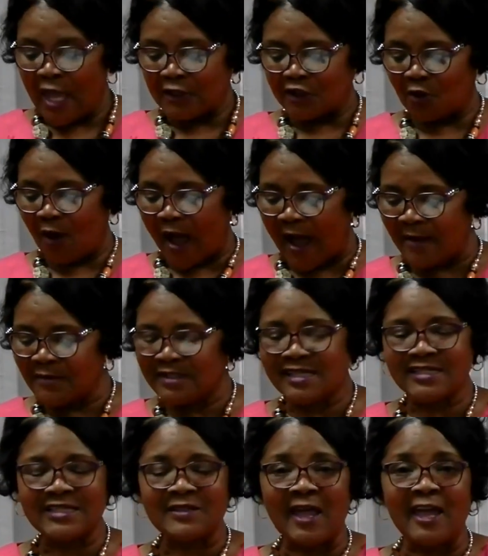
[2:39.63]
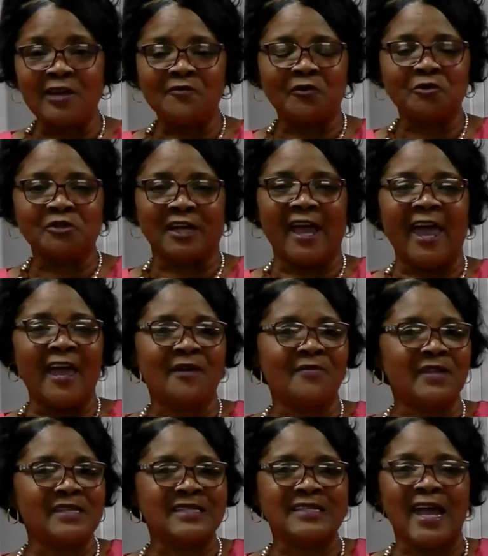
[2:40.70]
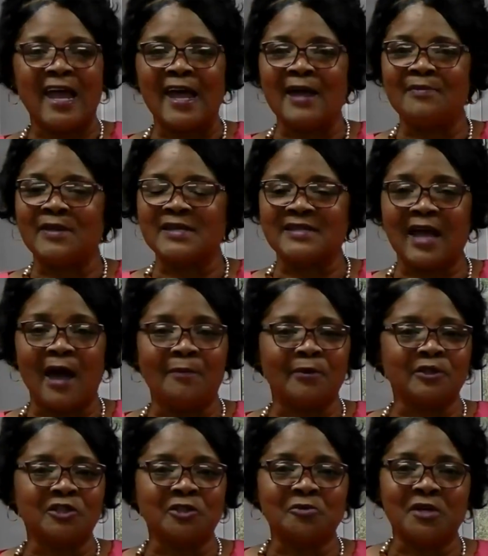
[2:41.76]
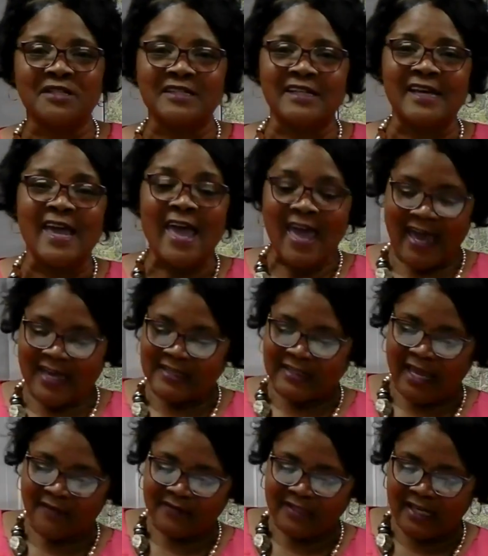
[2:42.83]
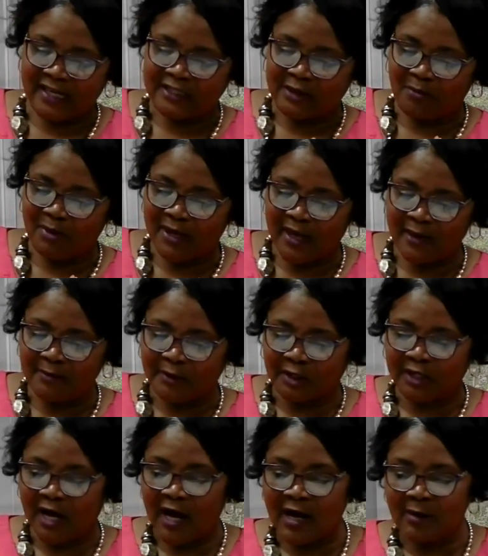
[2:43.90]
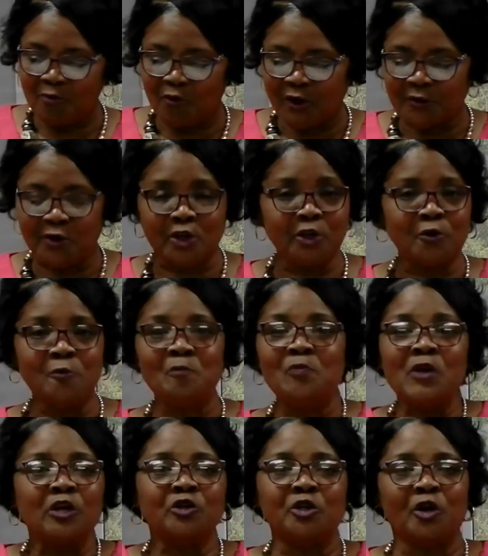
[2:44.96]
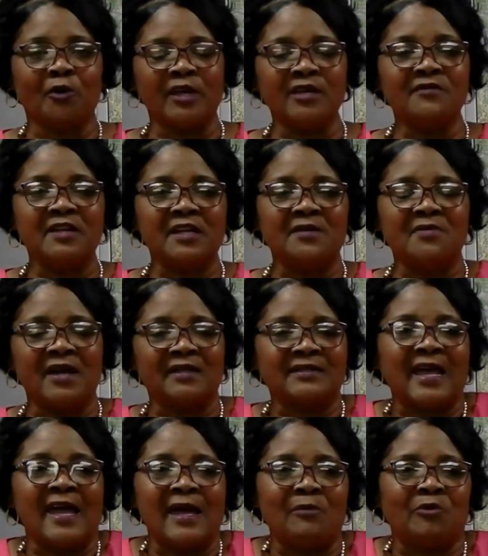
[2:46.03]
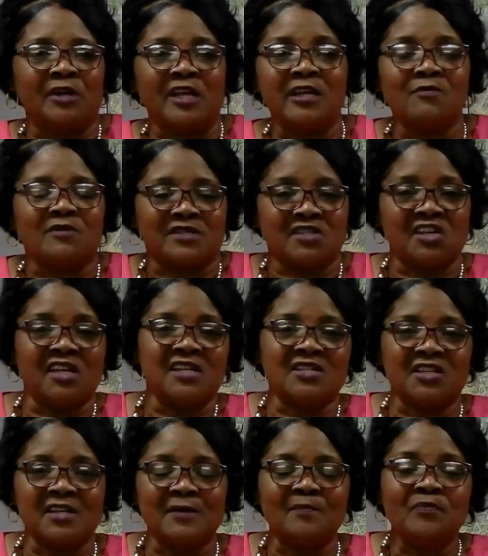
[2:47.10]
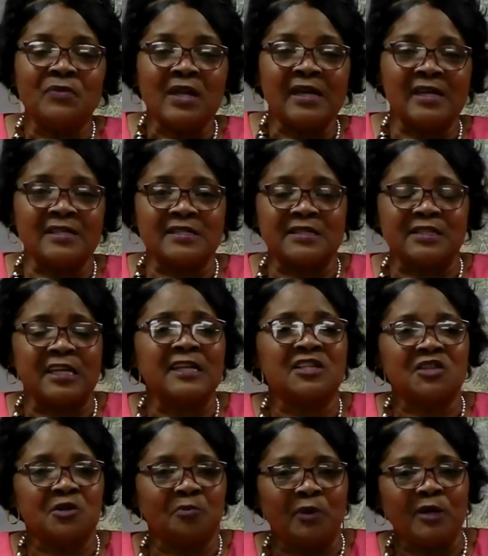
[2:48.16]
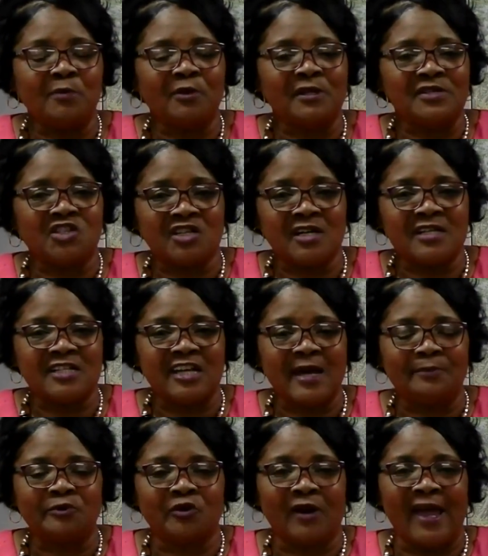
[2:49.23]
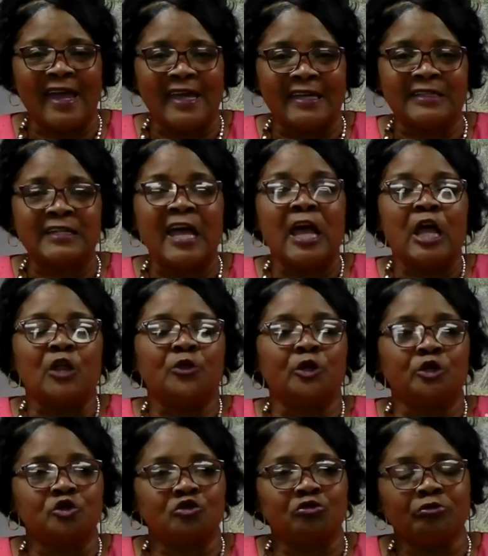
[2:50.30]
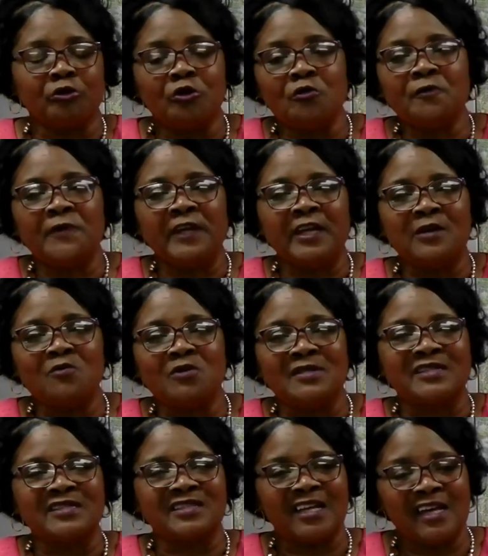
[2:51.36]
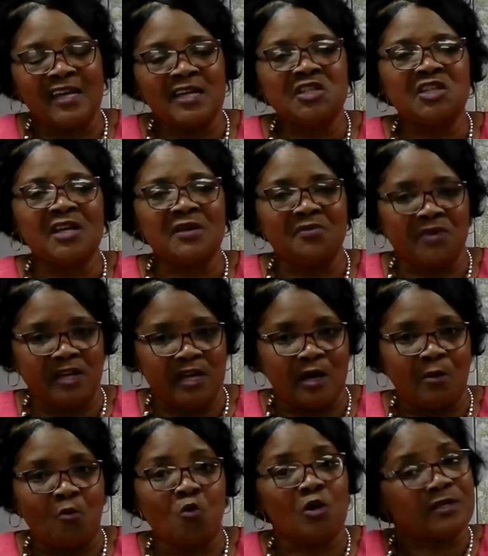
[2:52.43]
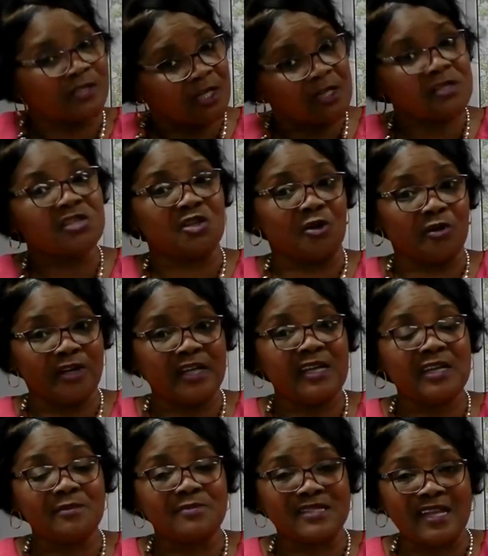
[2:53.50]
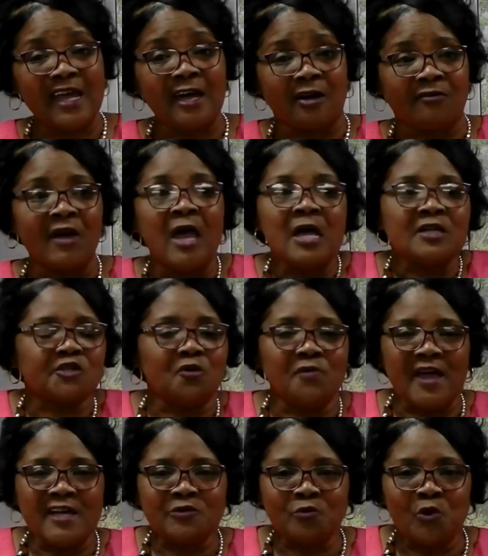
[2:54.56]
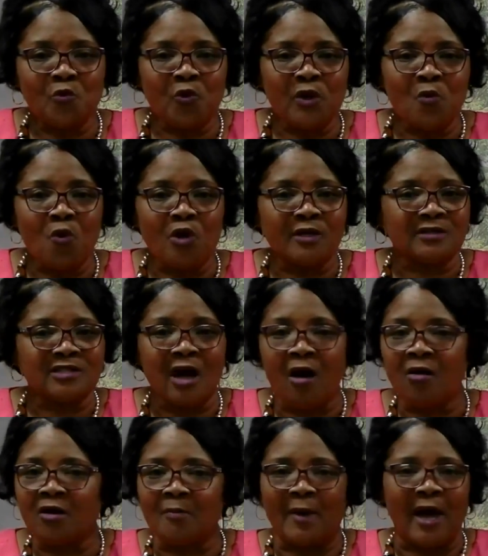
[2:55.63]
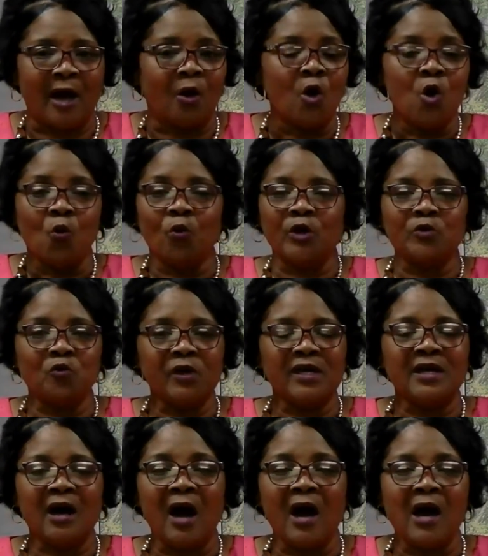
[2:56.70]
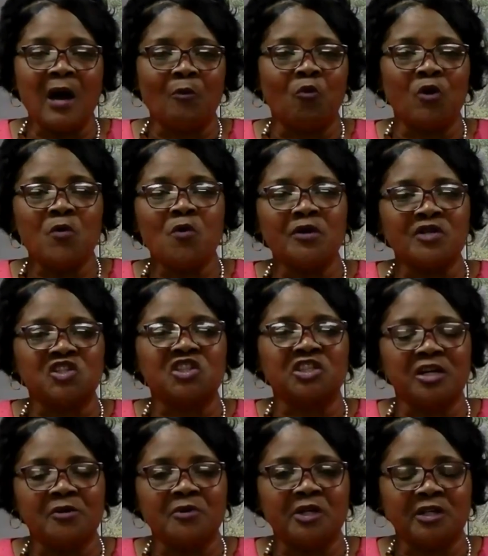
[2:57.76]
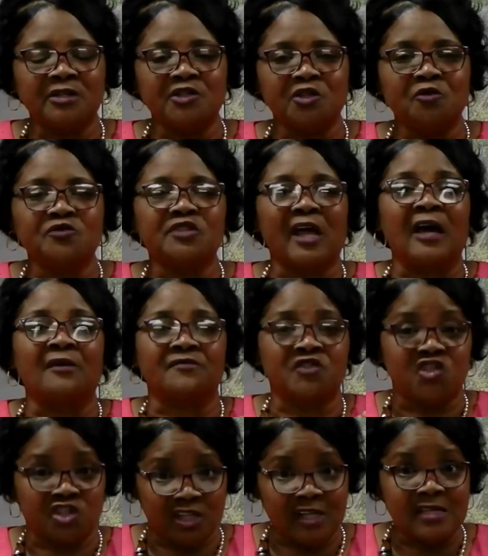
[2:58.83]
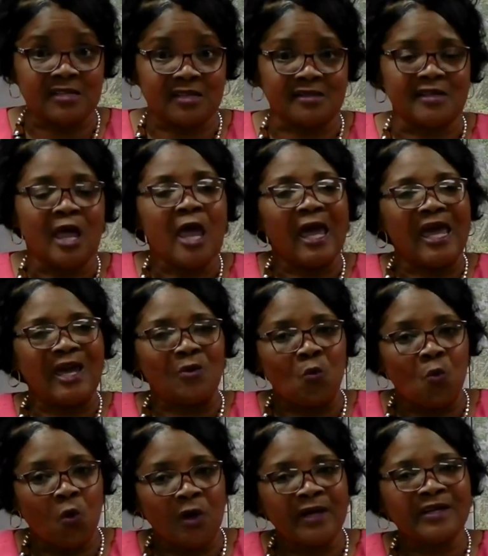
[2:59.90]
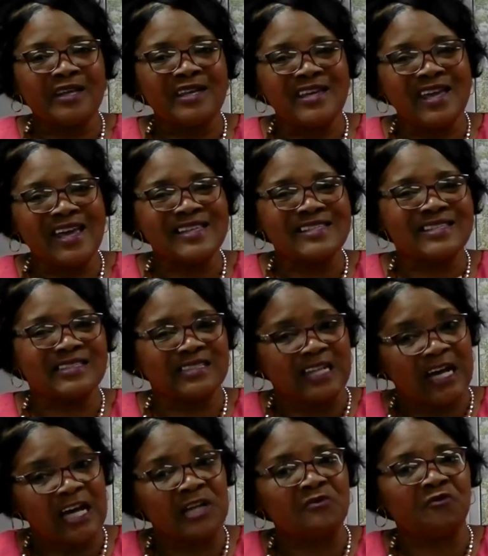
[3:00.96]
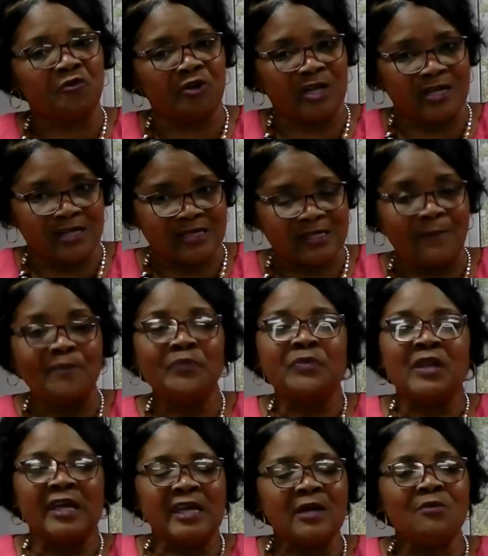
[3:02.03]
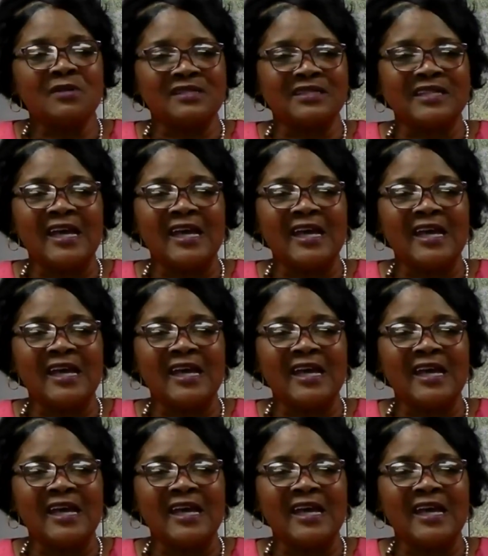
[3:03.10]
So I'm just thankful to have this time, this opportunity, as I've said, to be able to come with you. You know, even in that time when he was teaching his teaching the people in John chapter 8, the truth he was teaching them was concerning himself. So that's what we want to talk about. When we come, we want to share the good news of Jesus and what he has done for us. He was